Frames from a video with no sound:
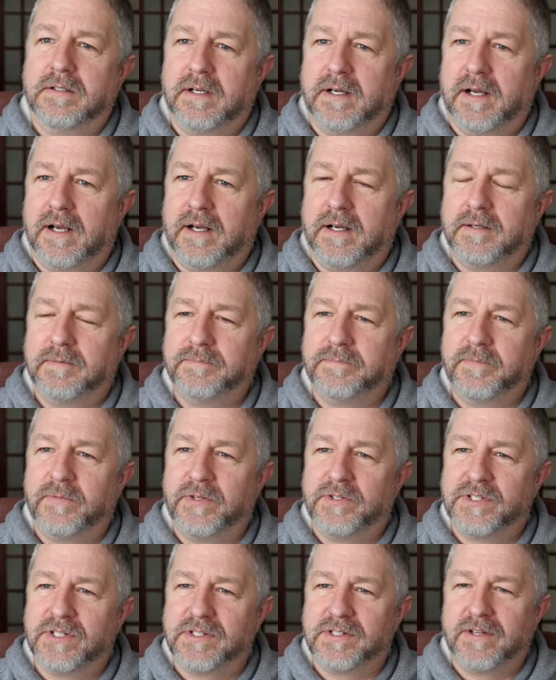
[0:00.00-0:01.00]
Um,
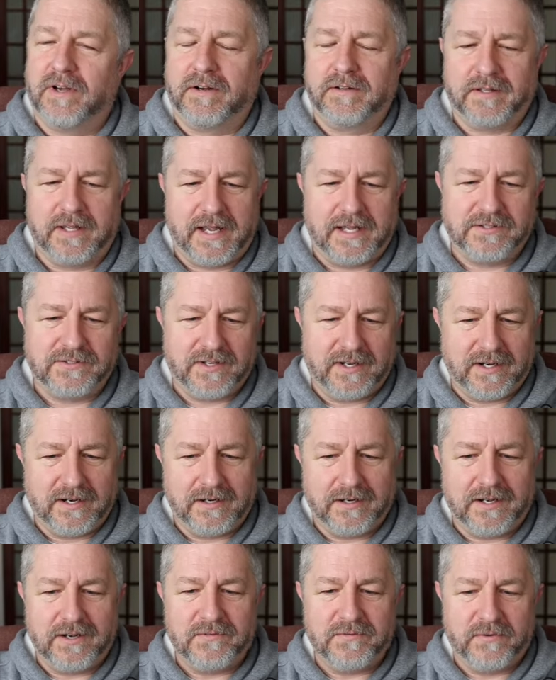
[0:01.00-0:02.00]
there's a song that has that in,
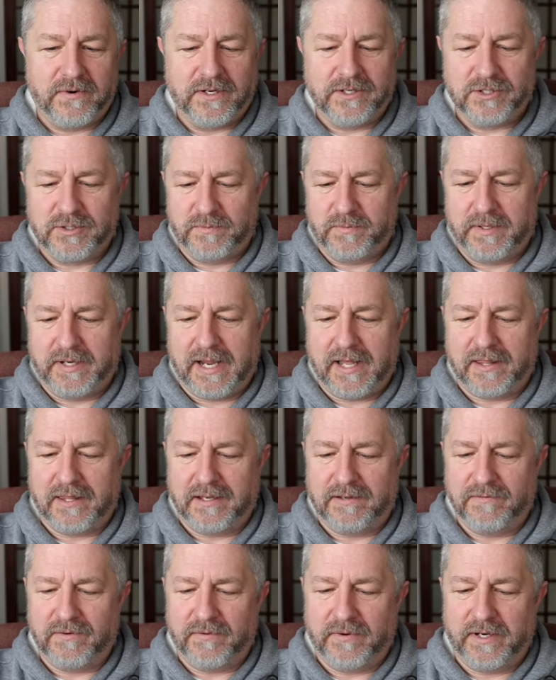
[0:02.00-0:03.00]
in French, but can't
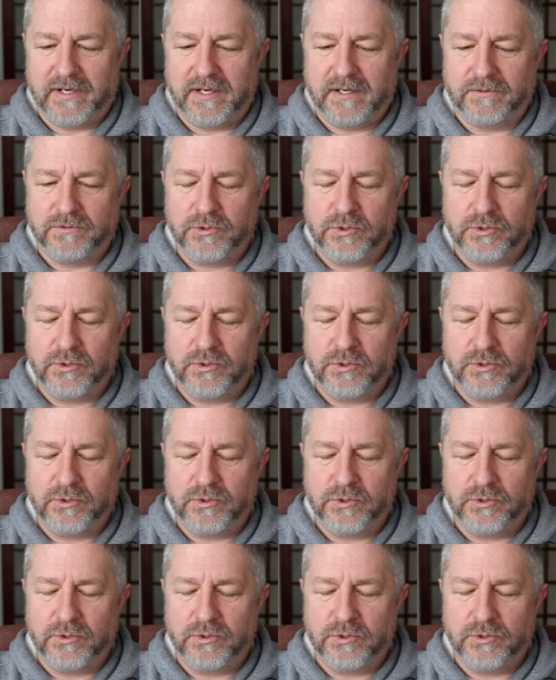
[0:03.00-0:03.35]
think of it right now.